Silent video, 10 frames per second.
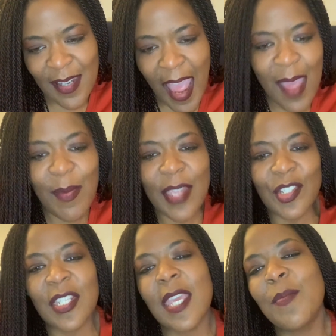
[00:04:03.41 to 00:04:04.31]
I
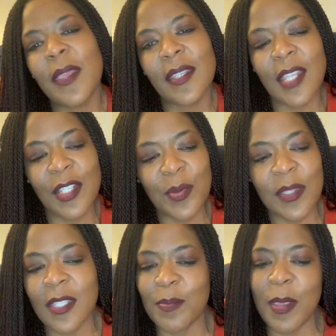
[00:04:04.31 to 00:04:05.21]
imagined keeping in touch with
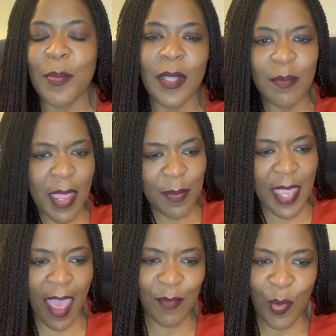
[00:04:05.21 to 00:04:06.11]
these people and maybe
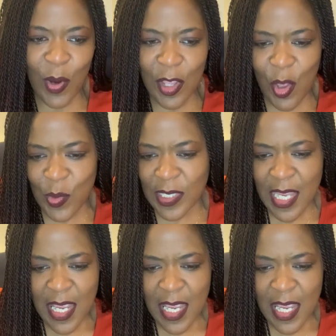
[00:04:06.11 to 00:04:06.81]
having one of those,